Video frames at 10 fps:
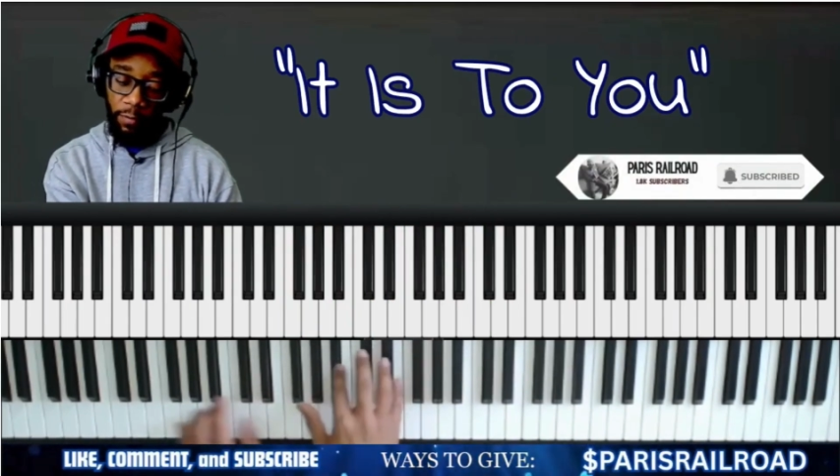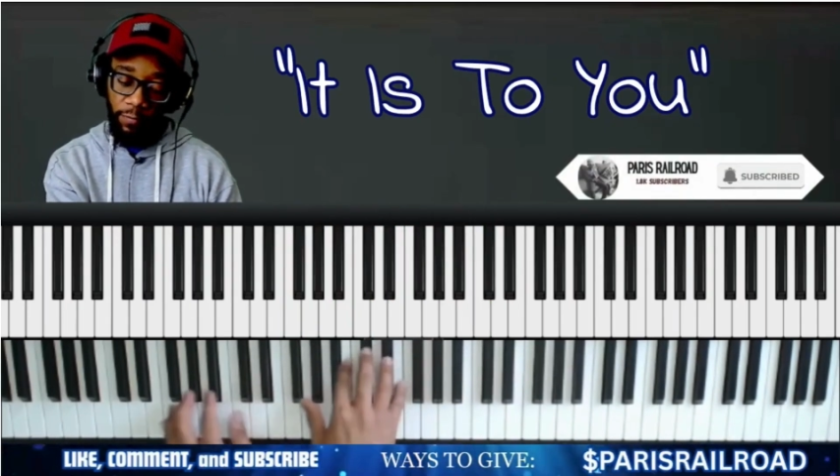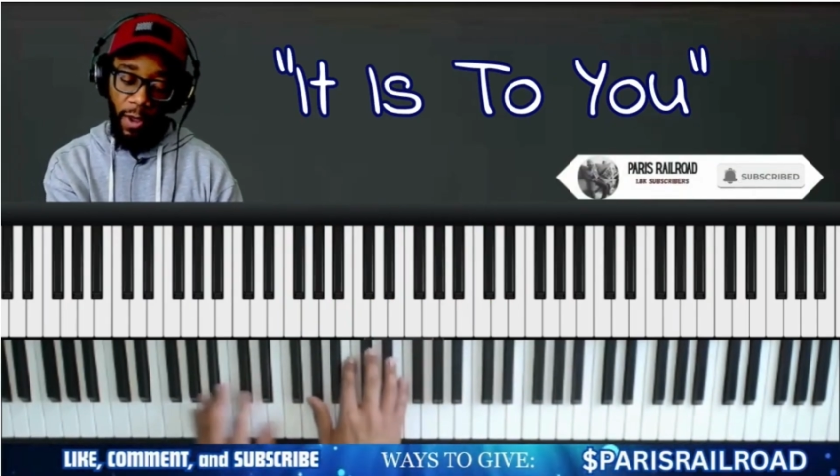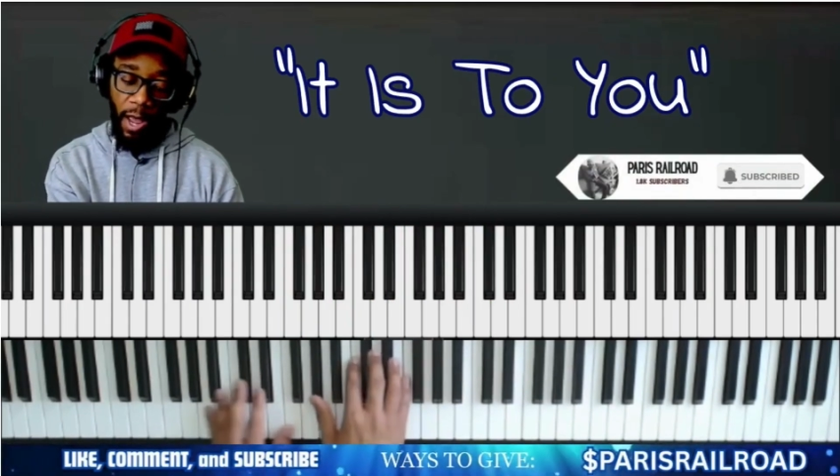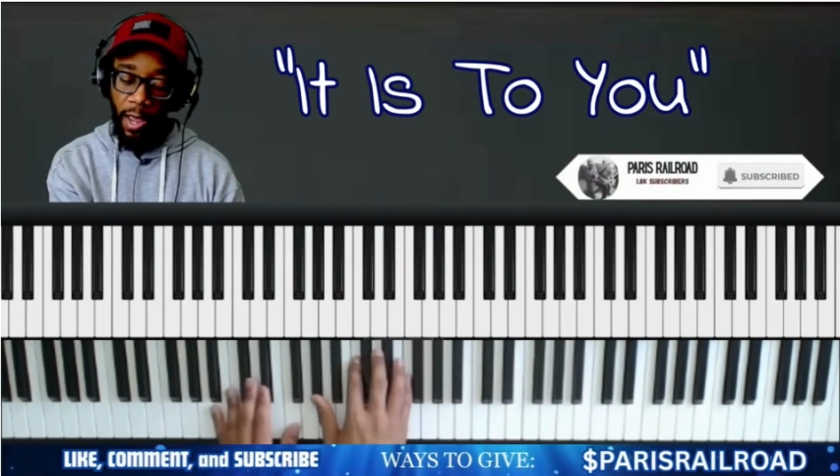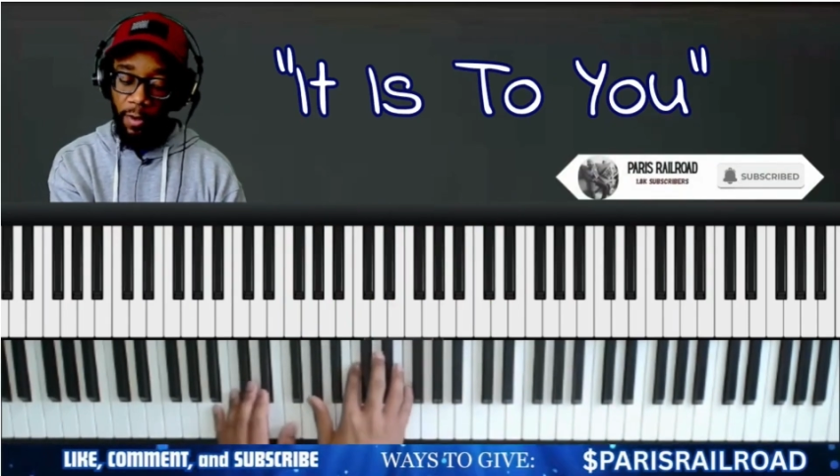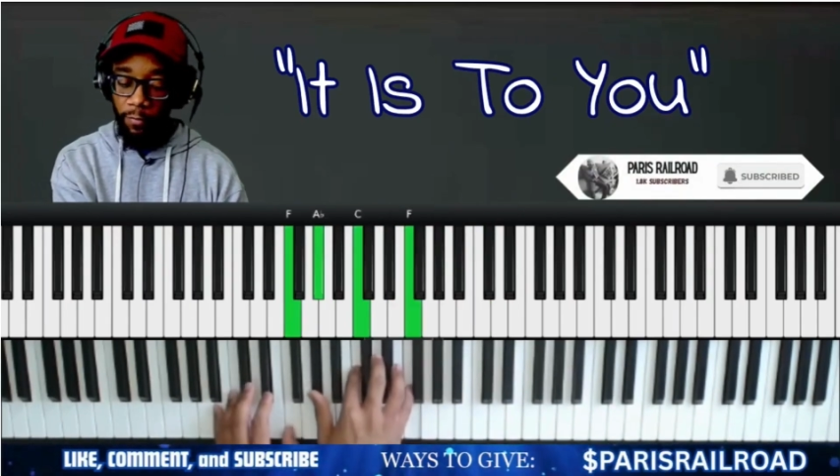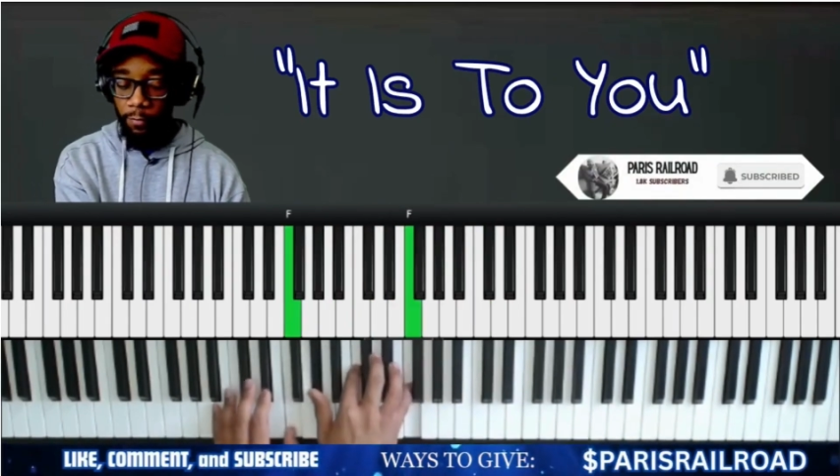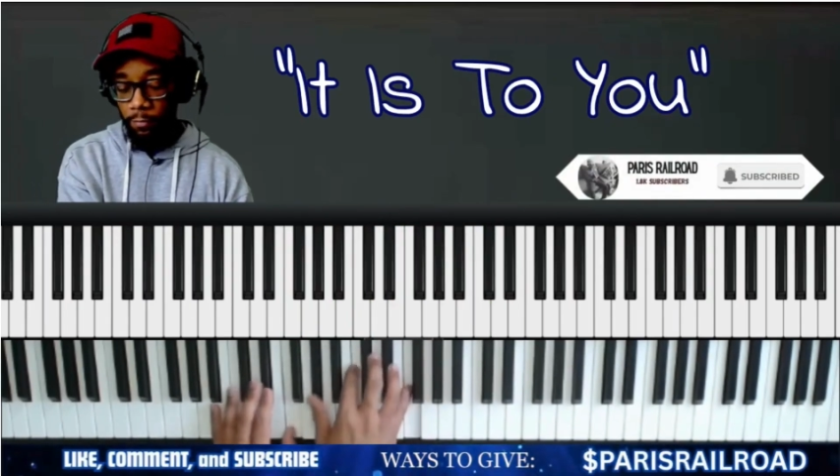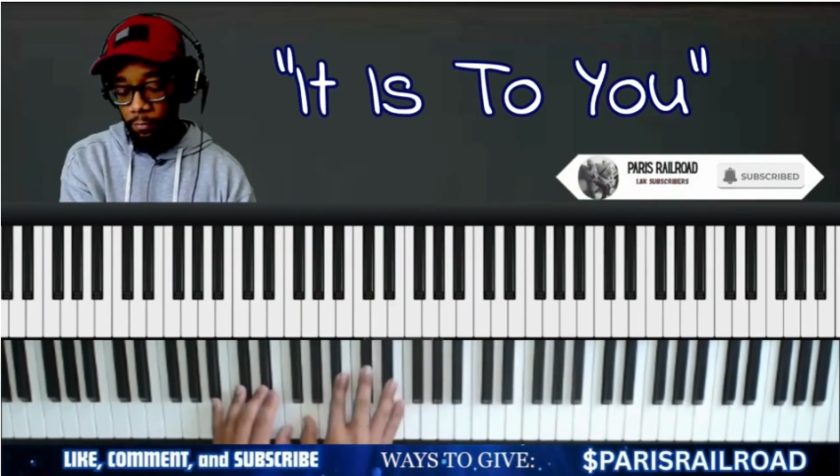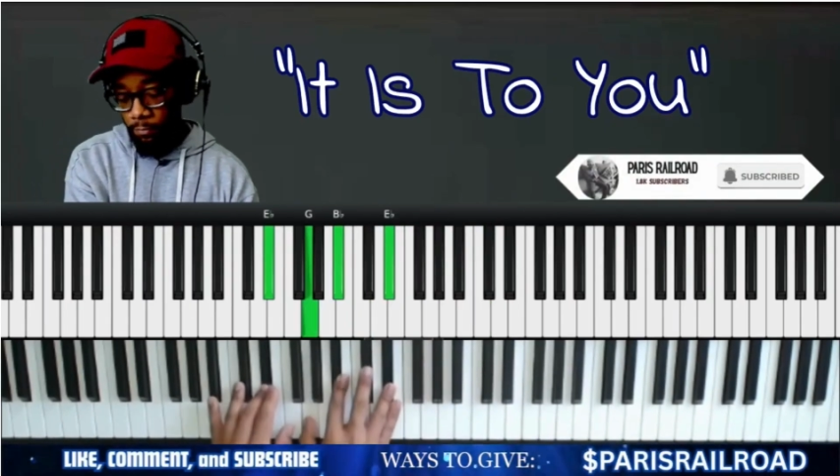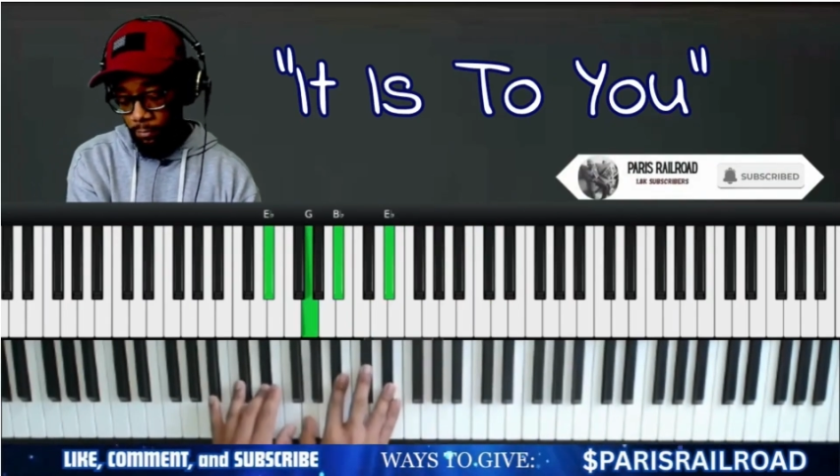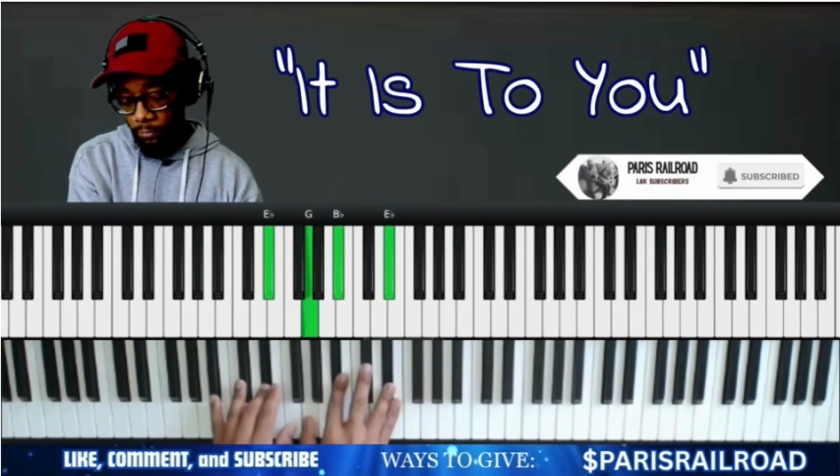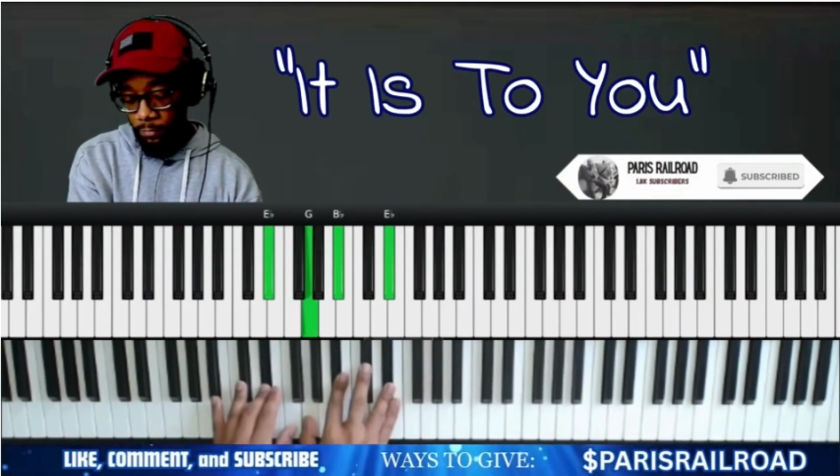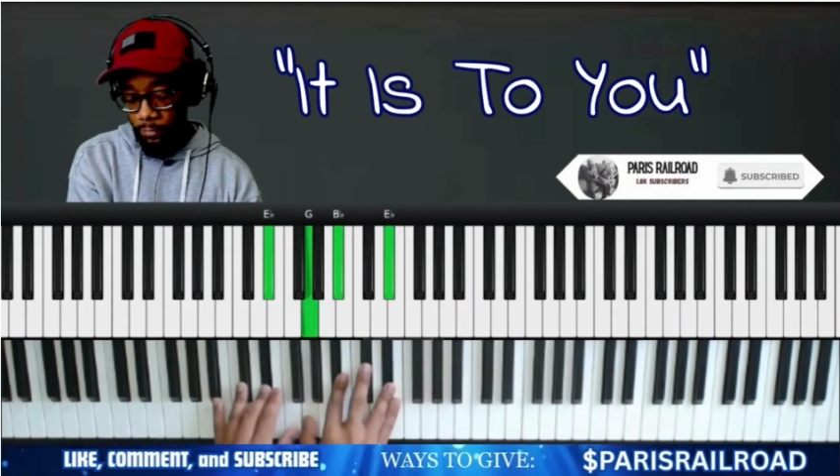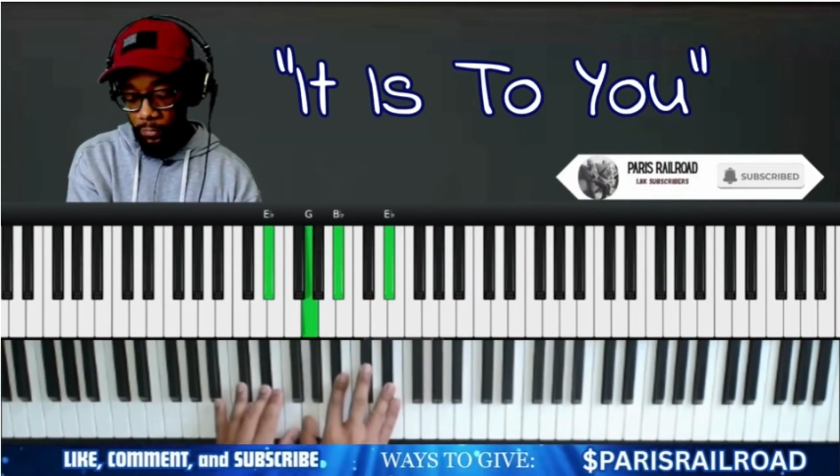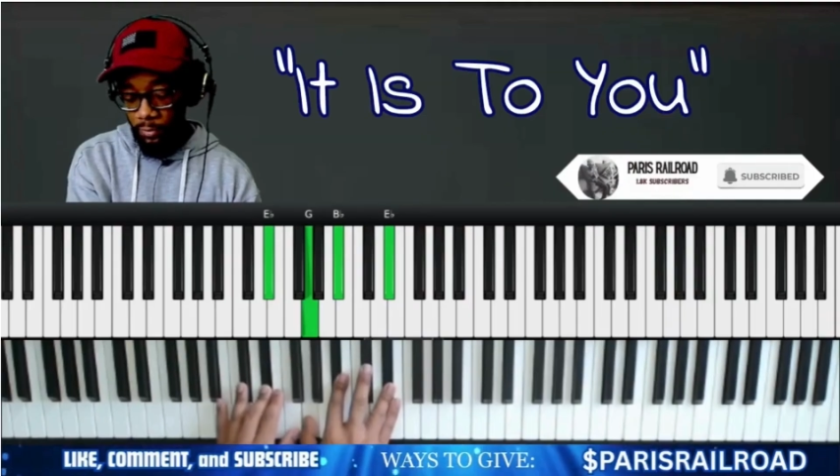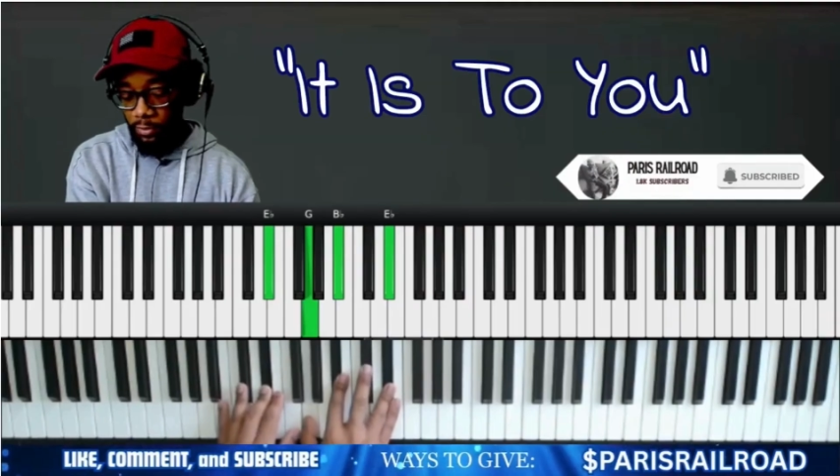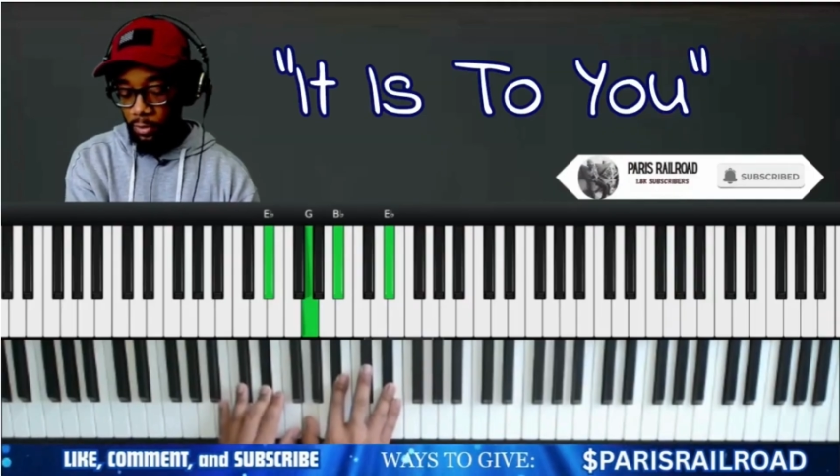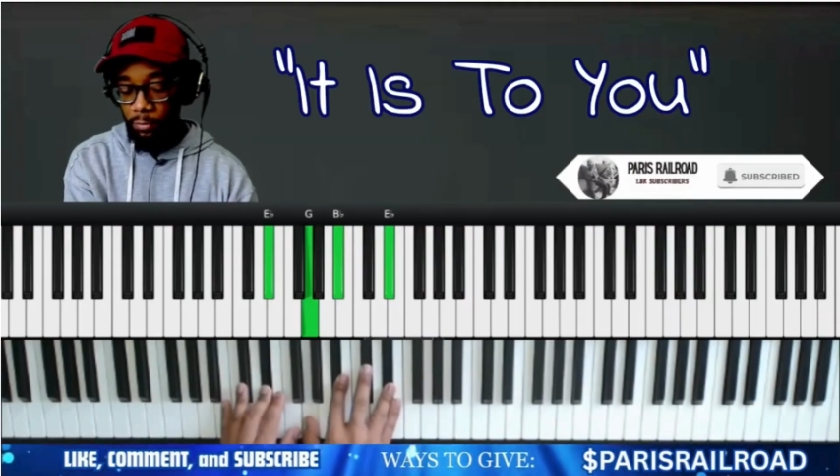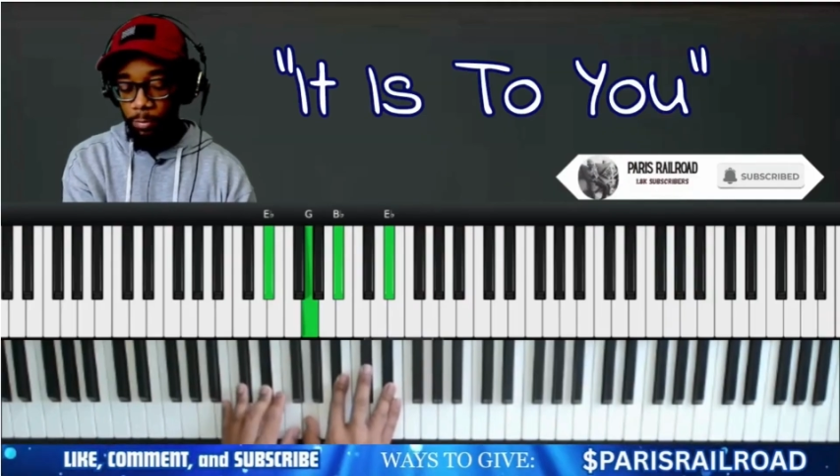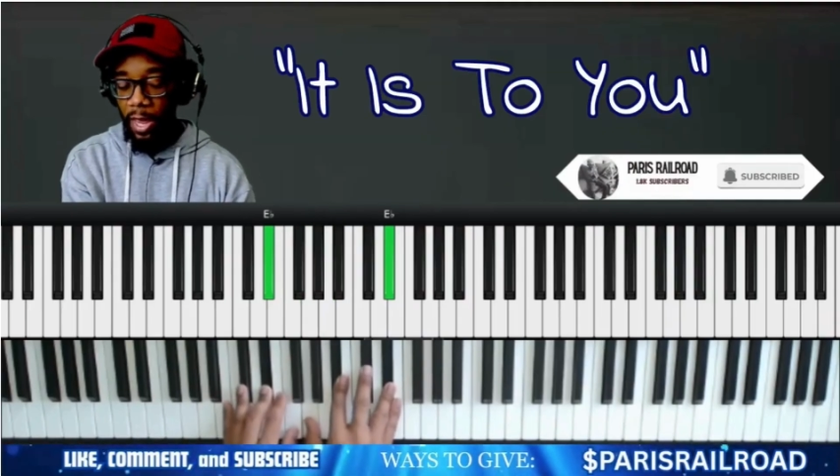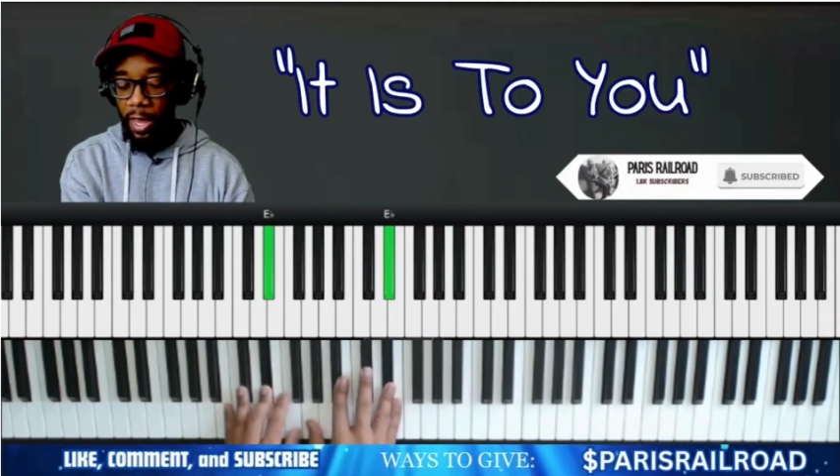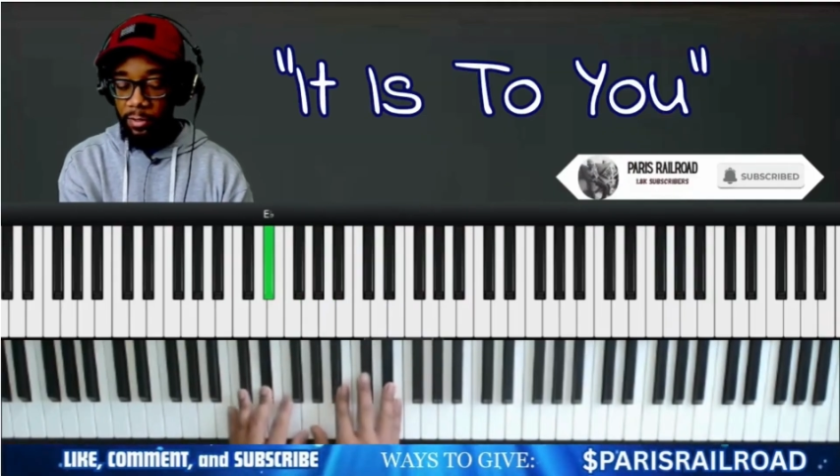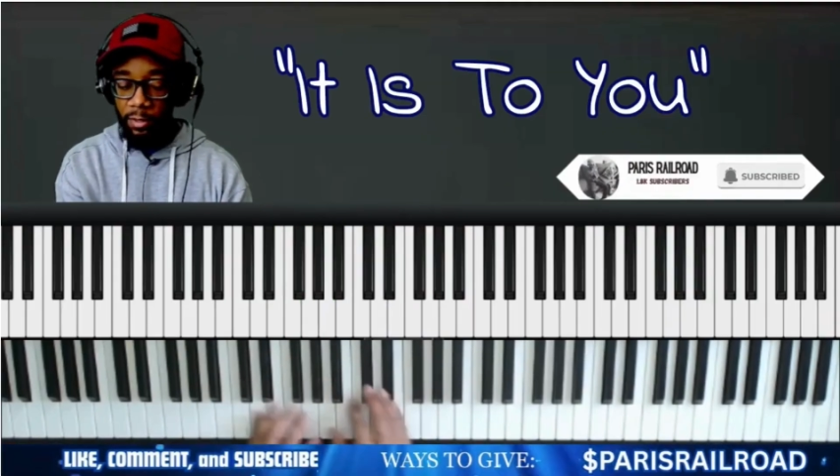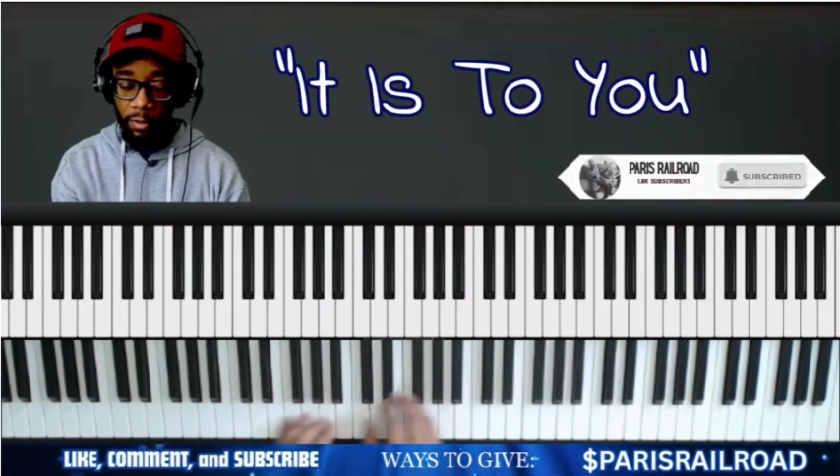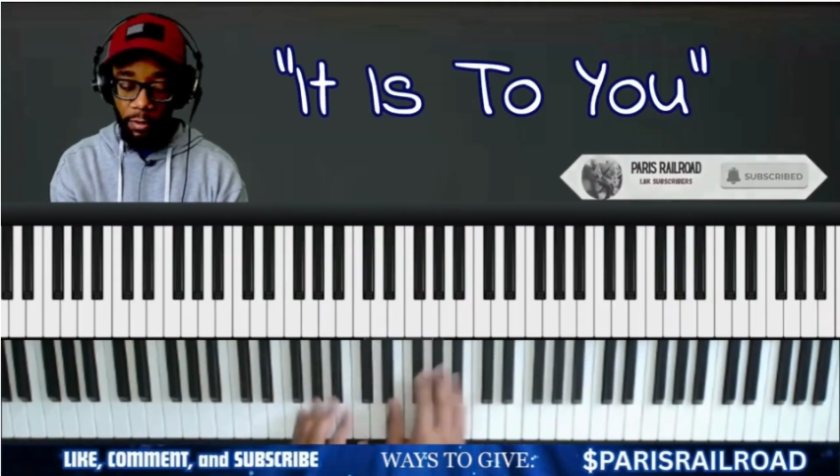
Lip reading: 5, just passing.